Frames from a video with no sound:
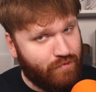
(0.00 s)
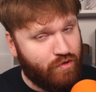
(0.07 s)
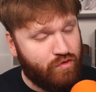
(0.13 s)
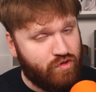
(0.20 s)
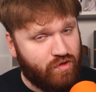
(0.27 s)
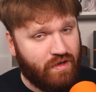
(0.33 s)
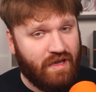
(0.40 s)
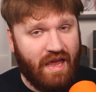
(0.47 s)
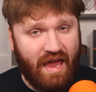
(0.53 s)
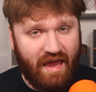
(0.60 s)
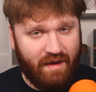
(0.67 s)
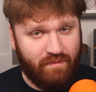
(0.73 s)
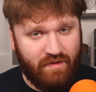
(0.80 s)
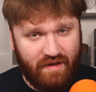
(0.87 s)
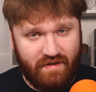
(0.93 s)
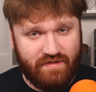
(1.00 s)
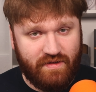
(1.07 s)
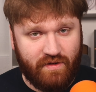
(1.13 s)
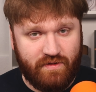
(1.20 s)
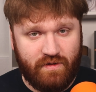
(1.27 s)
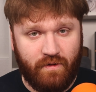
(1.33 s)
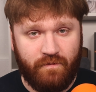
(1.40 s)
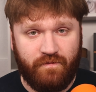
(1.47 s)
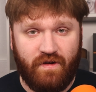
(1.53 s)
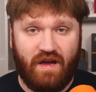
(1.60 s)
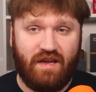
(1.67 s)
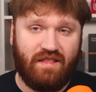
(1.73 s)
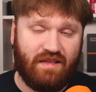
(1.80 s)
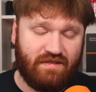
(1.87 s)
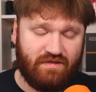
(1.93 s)
Usually AMD is also
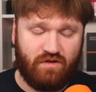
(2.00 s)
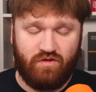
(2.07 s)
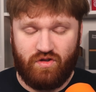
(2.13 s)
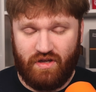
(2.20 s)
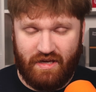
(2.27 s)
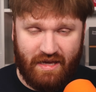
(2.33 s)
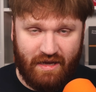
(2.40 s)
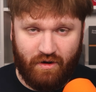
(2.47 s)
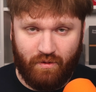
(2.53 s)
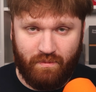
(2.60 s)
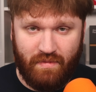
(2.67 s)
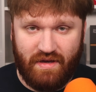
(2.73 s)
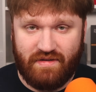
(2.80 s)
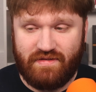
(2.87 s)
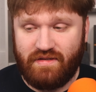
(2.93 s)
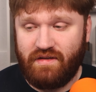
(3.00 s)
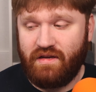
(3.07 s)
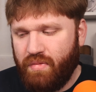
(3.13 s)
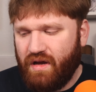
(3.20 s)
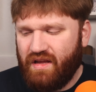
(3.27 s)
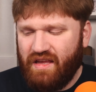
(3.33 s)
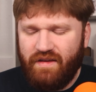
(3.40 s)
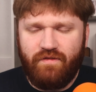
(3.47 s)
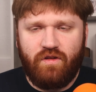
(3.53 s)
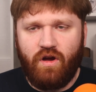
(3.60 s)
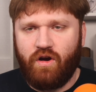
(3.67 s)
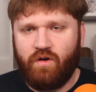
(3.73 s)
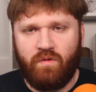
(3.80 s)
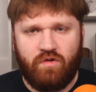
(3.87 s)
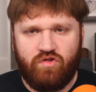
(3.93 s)
fine, that's usually hit or miss. But even
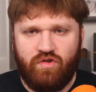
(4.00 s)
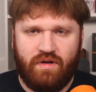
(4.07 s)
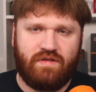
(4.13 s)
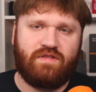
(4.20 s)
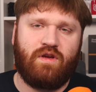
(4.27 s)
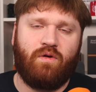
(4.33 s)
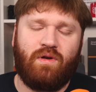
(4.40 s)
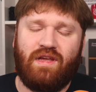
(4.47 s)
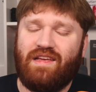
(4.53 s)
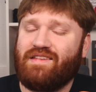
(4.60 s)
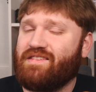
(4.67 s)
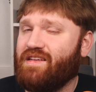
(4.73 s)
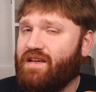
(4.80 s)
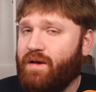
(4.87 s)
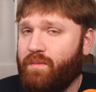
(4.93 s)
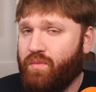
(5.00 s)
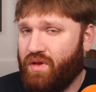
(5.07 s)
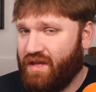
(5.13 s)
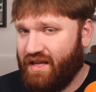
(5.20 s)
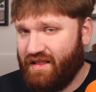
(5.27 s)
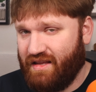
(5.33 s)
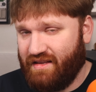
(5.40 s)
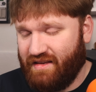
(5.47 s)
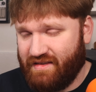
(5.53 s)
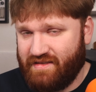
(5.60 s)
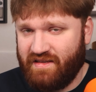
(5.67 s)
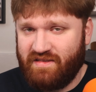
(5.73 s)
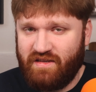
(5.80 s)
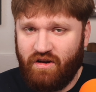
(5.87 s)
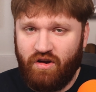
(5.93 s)
hardware transcoding isn't completely
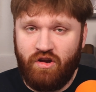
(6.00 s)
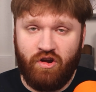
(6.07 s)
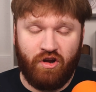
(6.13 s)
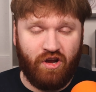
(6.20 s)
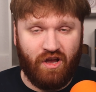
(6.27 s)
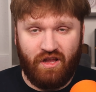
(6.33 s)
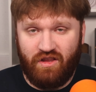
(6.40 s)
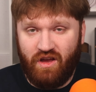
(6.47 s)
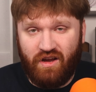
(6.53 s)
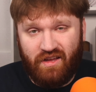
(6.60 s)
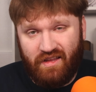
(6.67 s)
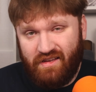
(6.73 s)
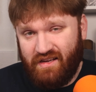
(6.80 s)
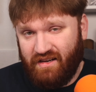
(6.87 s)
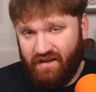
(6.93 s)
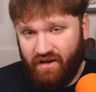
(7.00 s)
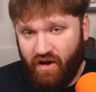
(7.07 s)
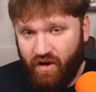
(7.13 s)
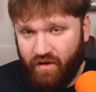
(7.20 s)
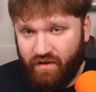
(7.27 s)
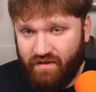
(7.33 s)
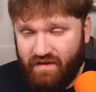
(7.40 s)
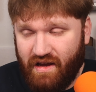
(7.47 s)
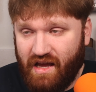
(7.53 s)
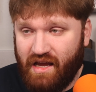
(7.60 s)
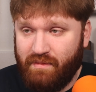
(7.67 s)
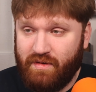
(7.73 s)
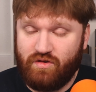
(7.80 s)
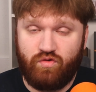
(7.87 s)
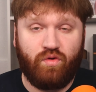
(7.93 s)
necessary. You're not going to need it all the
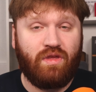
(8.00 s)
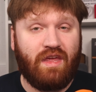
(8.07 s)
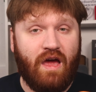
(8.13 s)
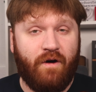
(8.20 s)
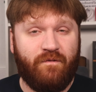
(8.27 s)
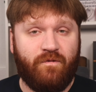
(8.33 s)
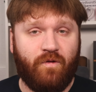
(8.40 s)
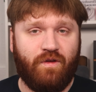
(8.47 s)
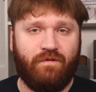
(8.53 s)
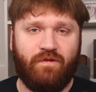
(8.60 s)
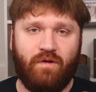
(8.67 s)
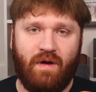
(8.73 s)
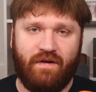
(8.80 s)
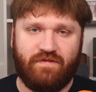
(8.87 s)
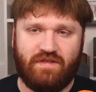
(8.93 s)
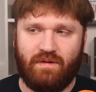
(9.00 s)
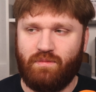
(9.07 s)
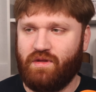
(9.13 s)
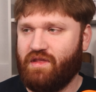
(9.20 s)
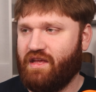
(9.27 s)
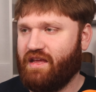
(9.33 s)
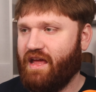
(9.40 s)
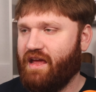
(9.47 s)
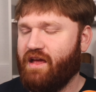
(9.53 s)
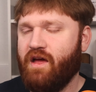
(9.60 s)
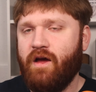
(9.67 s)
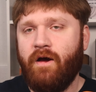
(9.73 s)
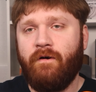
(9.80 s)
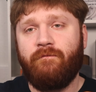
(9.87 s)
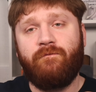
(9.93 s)
time. It's really helpful if you have something like a
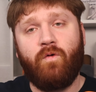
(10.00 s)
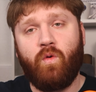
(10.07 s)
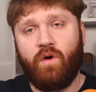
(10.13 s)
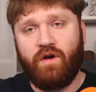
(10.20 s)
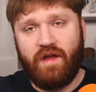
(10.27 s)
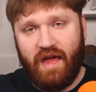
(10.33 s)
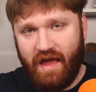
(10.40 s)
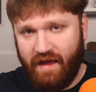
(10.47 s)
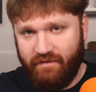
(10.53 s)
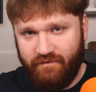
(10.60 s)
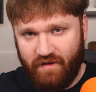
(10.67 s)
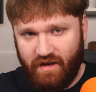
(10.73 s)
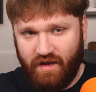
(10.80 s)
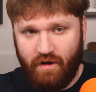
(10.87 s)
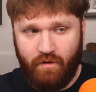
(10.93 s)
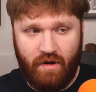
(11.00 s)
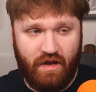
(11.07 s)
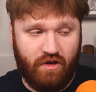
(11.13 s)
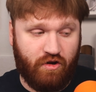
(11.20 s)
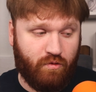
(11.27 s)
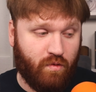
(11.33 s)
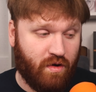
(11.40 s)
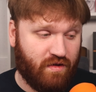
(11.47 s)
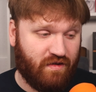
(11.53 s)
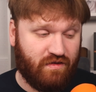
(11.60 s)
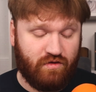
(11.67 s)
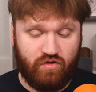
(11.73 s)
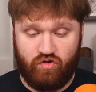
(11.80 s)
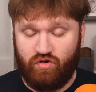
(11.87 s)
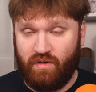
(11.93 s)
4K video and you're
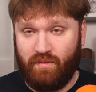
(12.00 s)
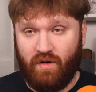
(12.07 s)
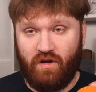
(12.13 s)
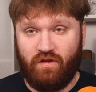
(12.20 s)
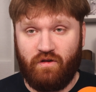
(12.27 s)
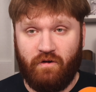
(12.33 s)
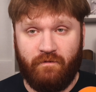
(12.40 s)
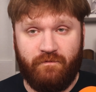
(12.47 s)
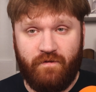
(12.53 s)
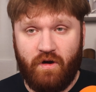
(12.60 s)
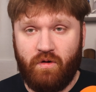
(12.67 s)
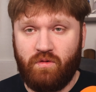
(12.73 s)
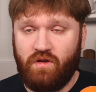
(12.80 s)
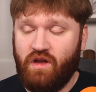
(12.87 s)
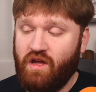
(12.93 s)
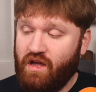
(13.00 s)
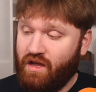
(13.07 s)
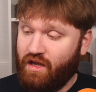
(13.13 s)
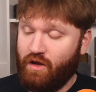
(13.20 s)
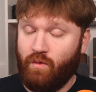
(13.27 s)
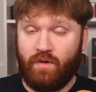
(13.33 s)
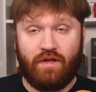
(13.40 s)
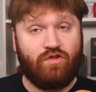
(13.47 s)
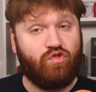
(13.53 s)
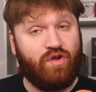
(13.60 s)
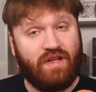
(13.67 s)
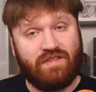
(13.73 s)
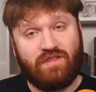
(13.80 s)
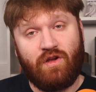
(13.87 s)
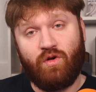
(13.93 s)
wanting to stream it onto your phone. You want
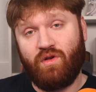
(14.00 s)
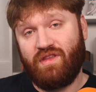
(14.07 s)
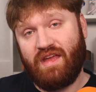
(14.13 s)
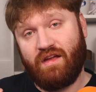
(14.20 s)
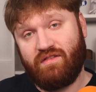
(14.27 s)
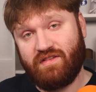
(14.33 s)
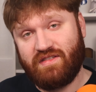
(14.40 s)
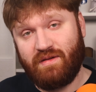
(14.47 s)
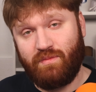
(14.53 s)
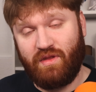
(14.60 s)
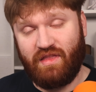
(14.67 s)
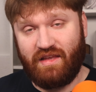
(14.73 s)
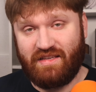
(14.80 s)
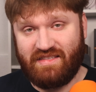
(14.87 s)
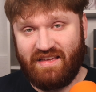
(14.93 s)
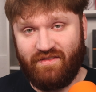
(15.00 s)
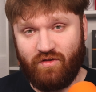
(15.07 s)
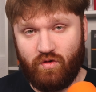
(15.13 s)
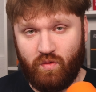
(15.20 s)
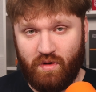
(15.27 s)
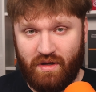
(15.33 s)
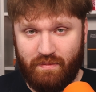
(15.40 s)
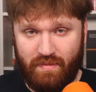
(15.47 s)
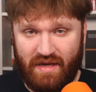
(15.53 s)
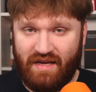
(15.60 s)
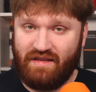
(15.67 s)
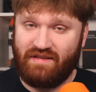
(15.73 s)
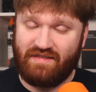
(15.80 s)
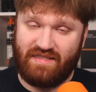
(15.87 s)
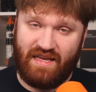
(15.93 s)
to transcode it down to something like
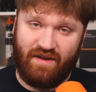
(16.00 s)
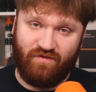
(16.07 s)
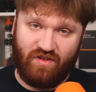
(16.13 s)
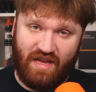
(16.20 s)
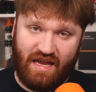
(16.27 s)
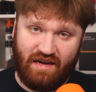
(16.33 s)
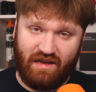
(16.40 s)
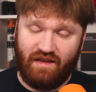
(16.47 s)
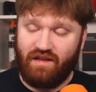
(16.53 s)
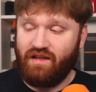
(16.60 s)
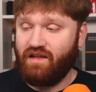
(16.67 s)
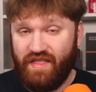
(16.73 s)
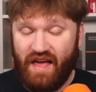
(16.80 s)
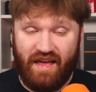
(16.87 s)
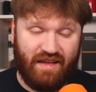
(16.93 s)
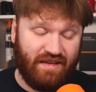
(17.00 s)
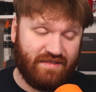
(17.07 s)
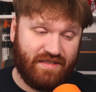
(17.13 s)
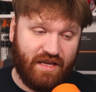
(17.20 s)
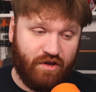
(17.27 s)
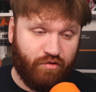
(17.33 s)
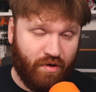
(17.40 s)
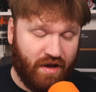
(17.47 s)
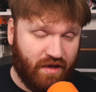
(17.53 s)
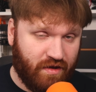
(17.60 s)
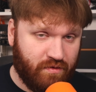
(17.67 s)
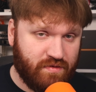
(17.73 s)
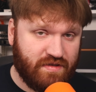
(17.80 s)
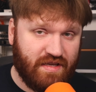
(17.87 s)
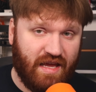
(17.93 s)
720p to save data. That is a great
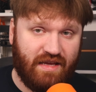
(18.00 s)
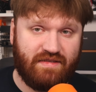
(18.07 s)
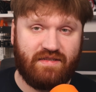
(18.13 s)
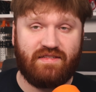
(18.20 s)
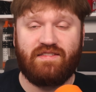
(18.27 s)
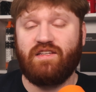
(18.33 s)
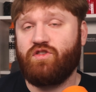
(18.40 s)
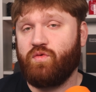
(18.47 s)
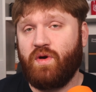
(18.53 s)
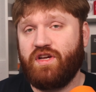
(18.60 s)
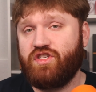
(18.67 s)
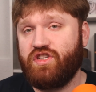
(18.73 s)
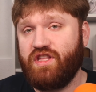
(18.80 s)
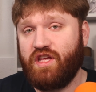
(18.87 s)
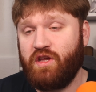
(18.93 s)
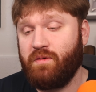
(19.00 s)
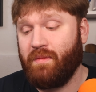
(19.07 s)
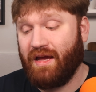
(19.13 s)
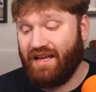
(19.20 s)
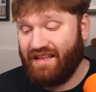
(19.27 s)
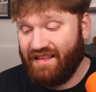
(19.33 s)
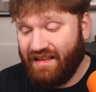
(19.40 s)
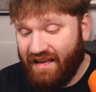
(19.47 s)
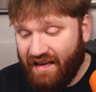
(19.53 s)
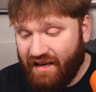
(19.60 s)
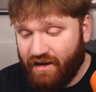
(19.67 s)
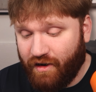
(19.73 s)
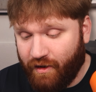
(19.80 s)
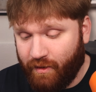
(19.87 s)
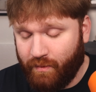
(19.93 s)
use case. A situation that you might
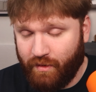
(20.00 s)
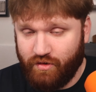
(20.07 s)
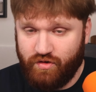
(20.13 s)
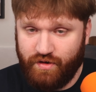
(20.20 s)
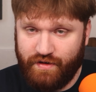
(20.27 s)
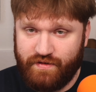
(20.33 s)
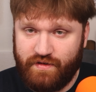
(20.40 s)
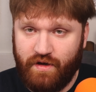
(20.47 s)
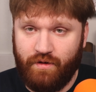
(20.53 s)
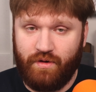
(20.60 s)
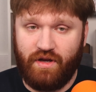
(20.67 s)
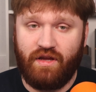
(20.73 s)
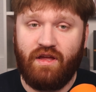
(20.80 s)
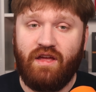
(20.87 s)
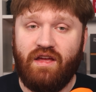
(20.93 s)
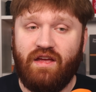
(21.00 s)
need hardware transcoding